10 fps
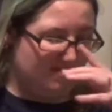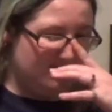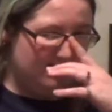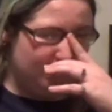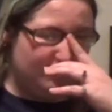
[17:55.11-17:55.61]

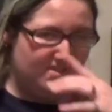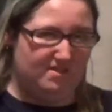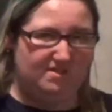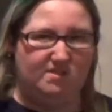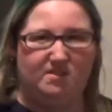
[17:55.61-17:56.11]

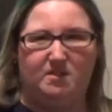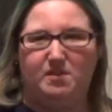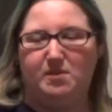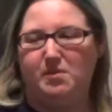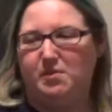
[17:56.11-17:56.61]

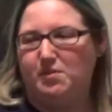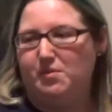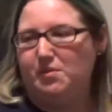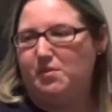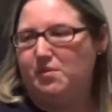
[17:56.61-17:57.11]

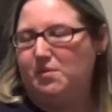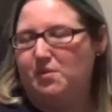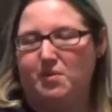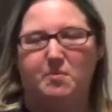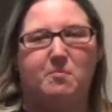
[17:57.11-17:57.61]

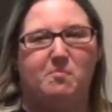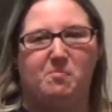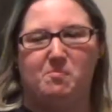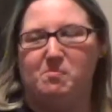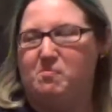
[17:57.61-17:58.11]

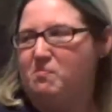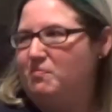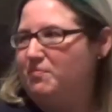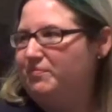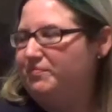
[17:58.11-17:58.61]

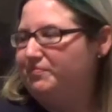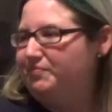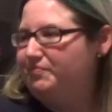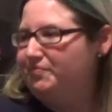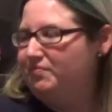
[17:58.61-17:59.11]

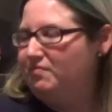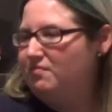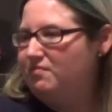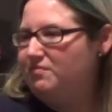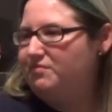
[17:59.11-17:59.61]

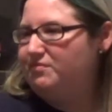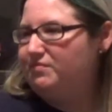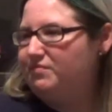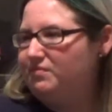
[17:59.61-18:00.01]
[no speech]